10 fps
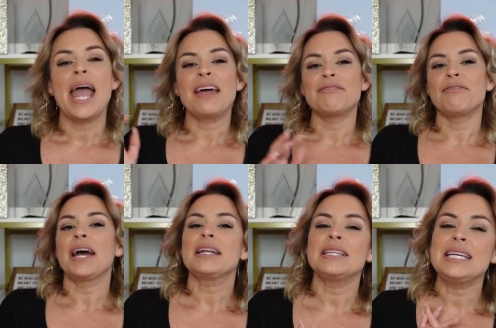And
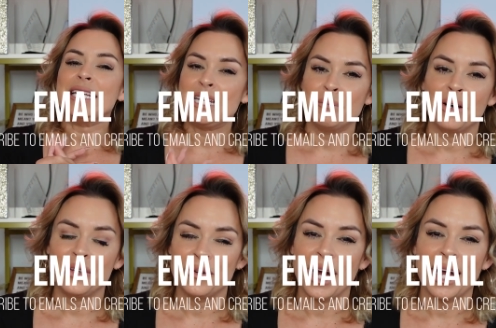finally, email,
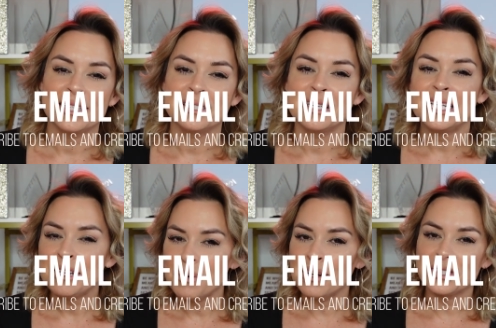you guys.
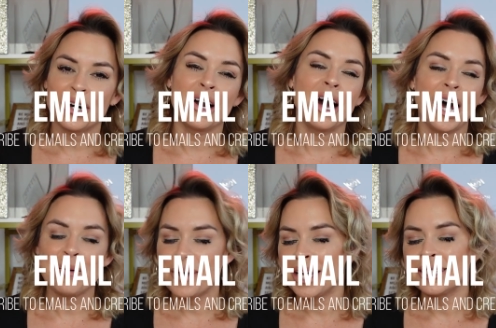Emails are a hot
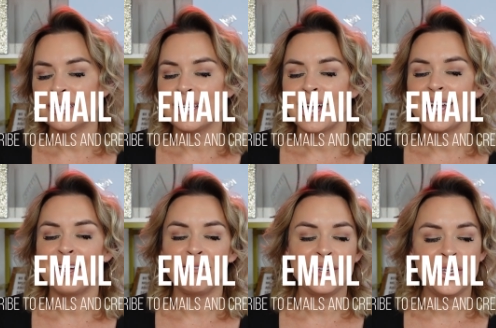mess.
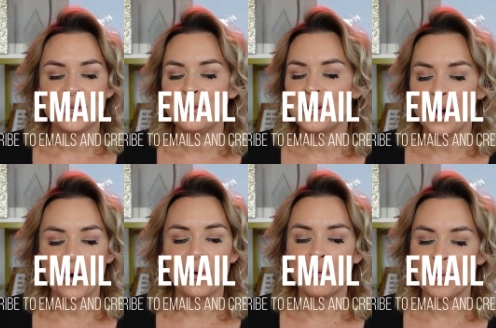If you
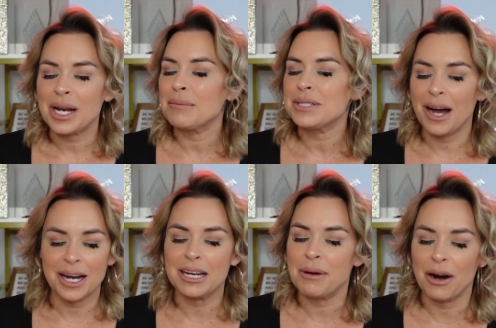know what I'm
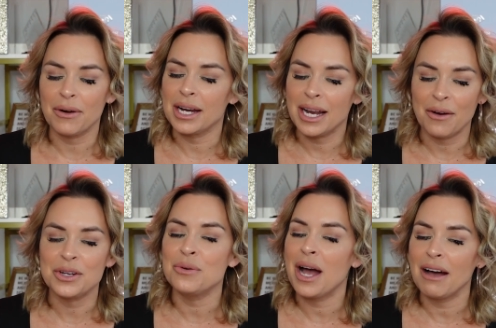talking about right now and
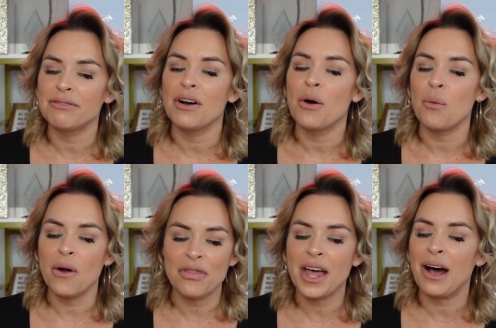you have
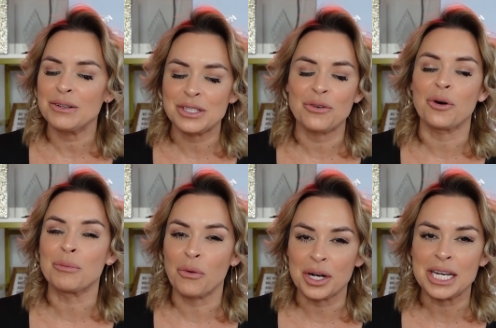1,000 or
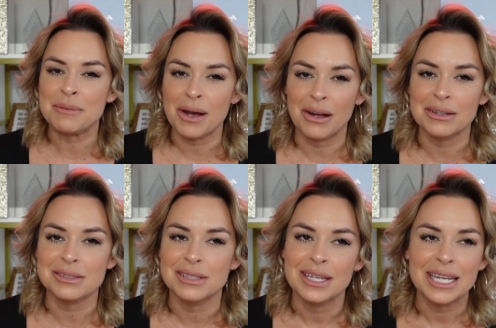more
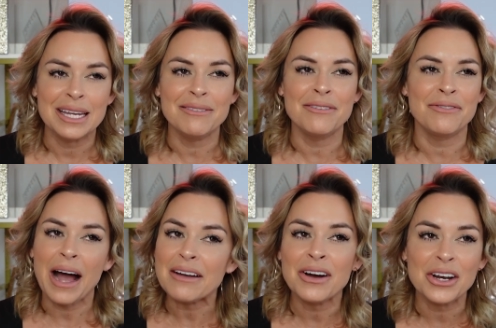emails, even
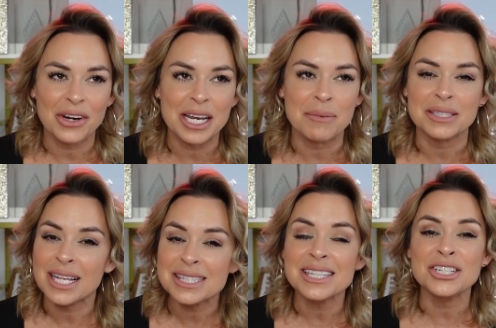500 emails,
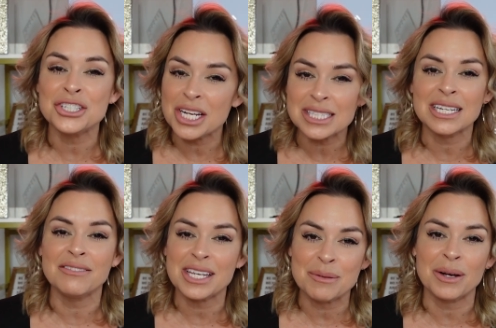that's a shit ton of
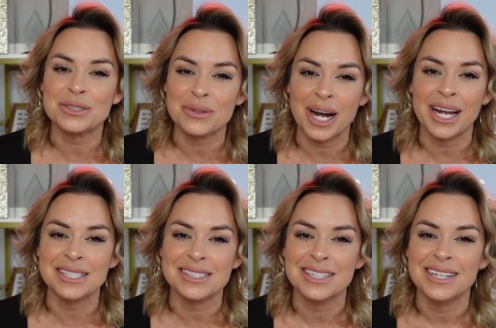emails, you
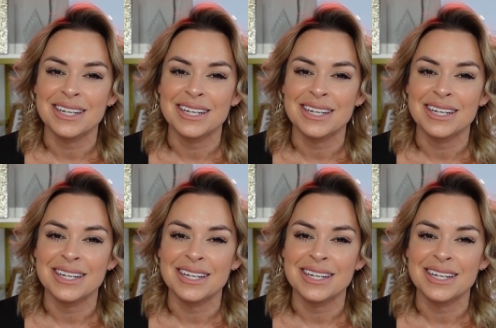guys.